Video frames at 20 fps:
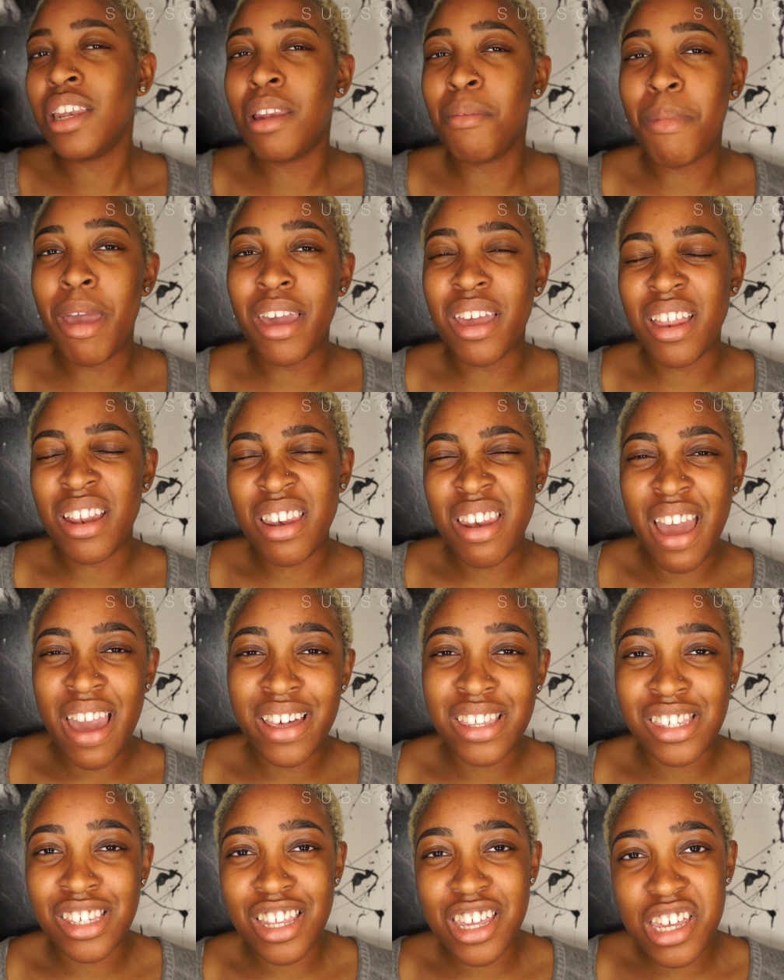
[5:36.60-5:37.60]
Make it
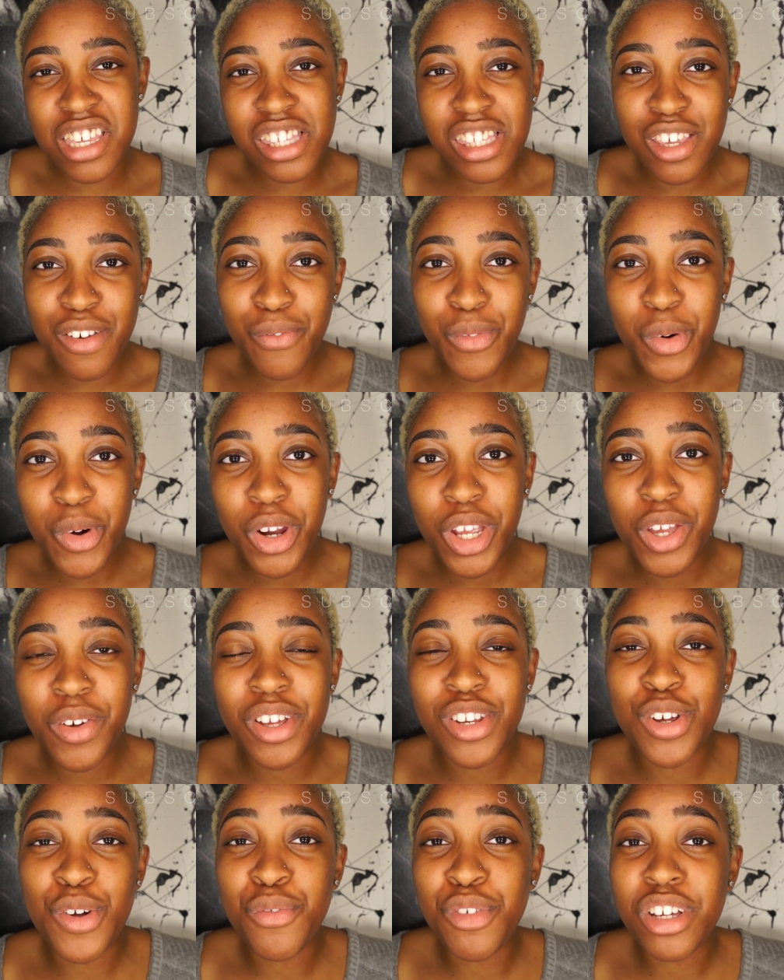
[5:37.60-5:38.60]
nice and easy for you.
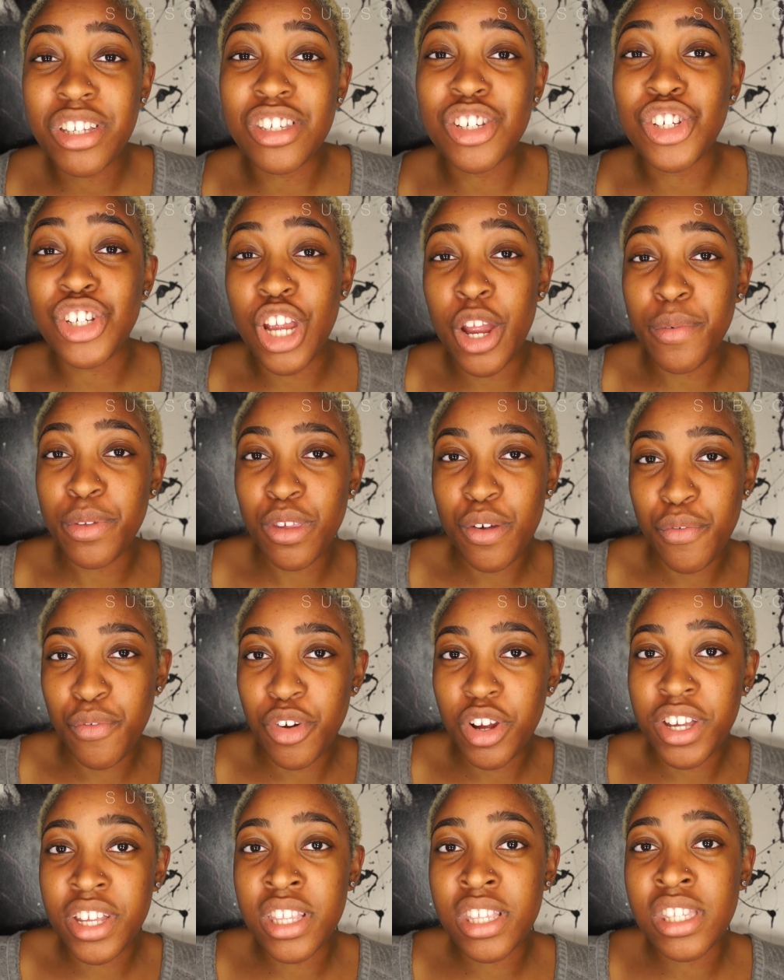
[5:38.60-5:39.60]
And don't forget to share with your
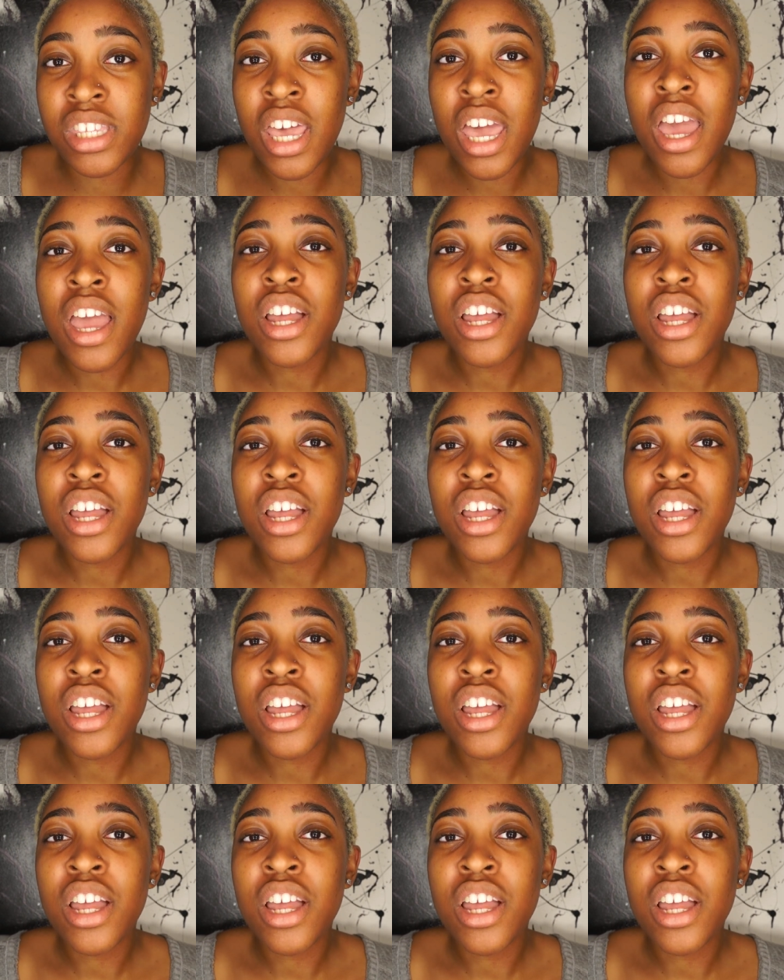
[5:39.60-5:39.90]
friends.